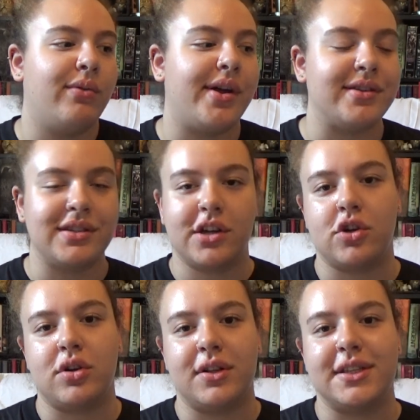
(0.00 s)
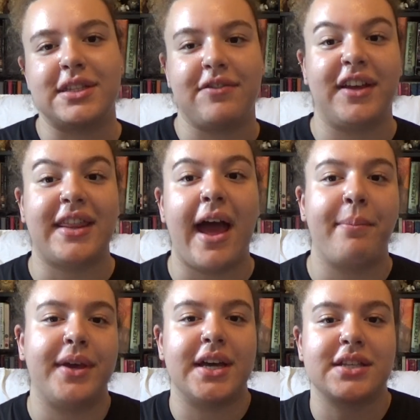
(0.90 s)
when I was little and stuff like
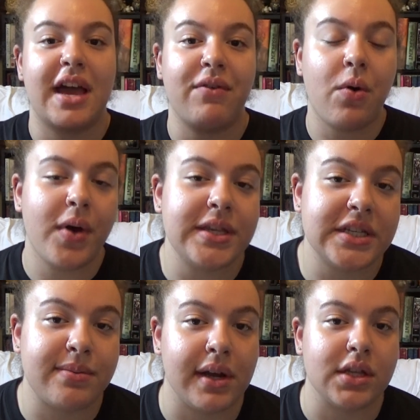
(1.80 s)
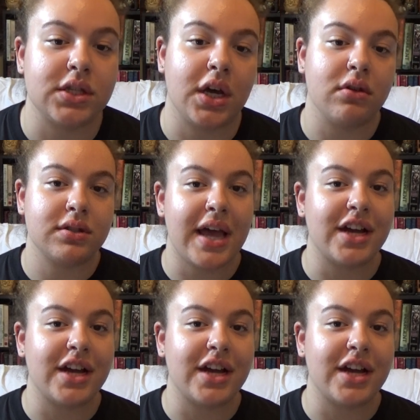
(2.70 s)
that, because I've always experienced ghosts.